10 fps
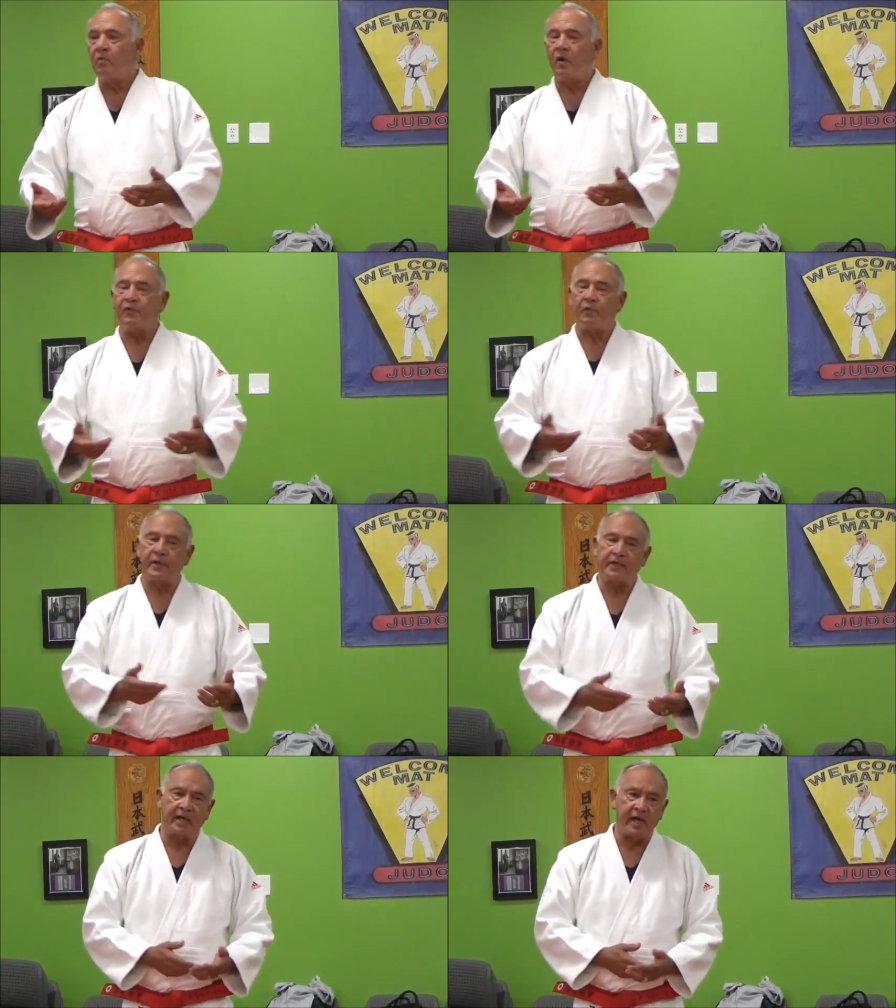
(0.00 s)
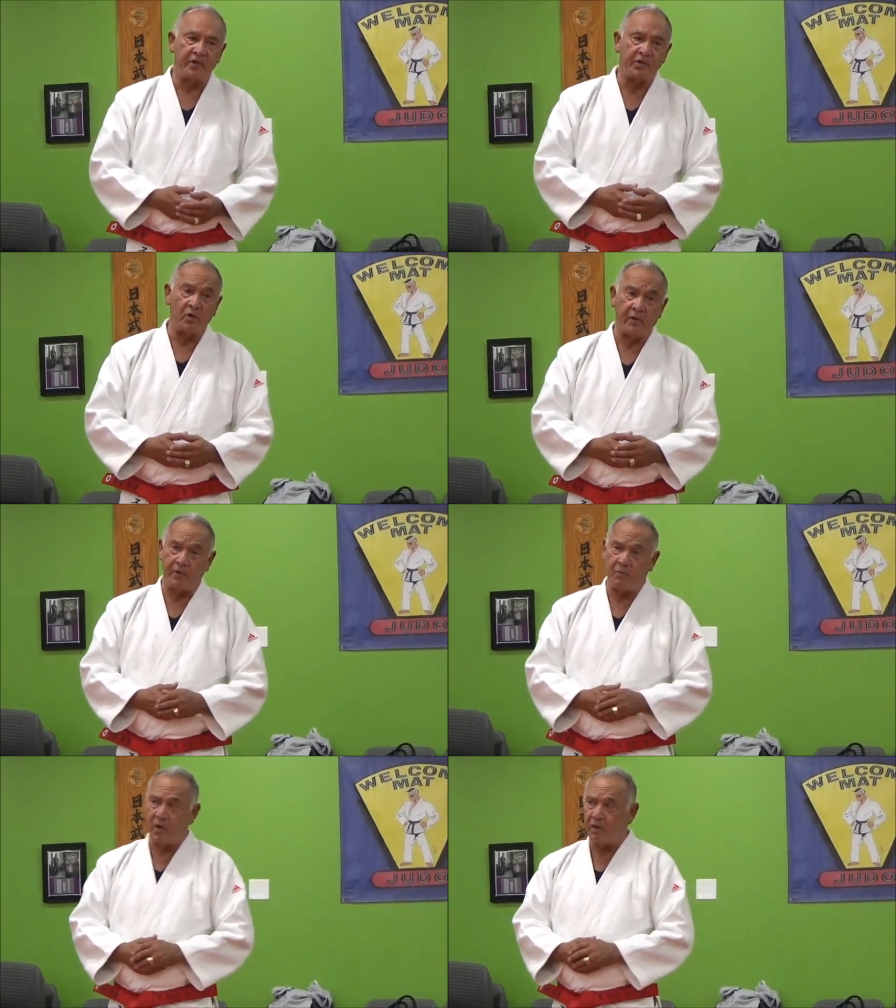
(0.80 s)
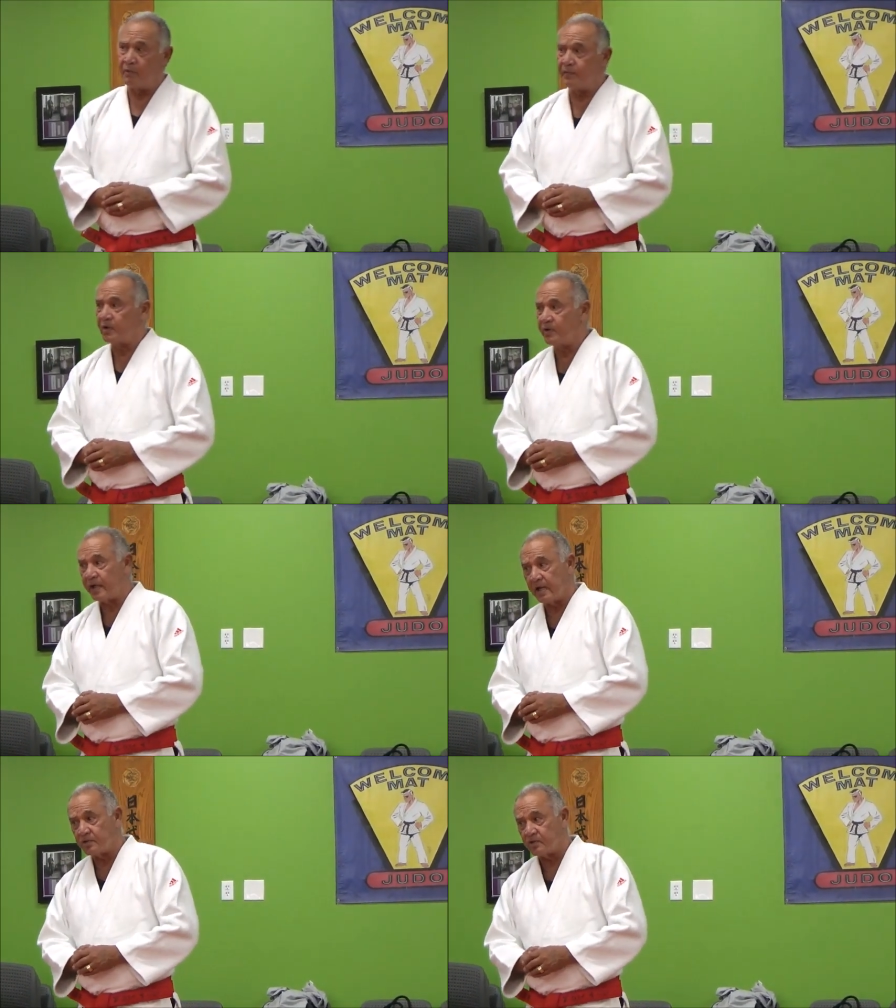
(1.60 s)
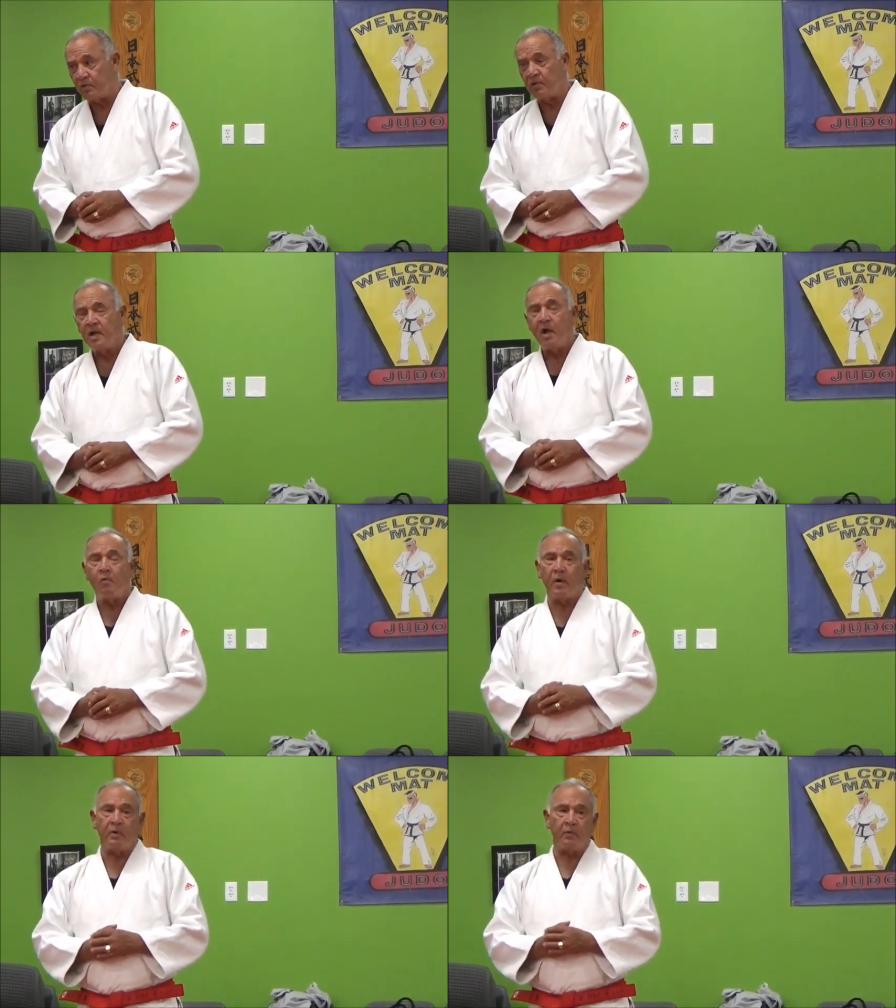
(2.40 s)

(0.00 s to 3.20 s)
If we went to Keisho every morning, we would go to Keisho. When we